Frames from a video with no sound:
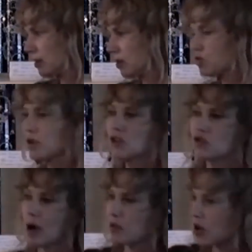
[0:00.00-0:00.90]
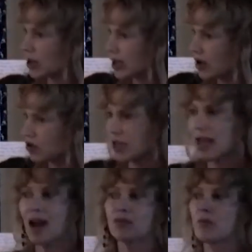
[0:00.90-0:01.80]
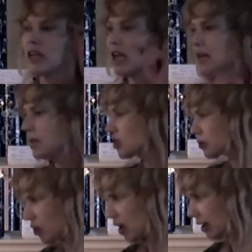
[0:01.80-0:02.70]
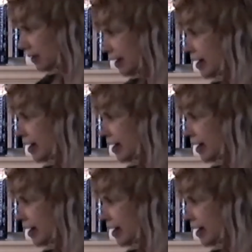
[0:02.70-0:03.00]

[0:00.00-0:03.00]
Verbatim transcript: The trees drop their leaves, they have them again in the spring.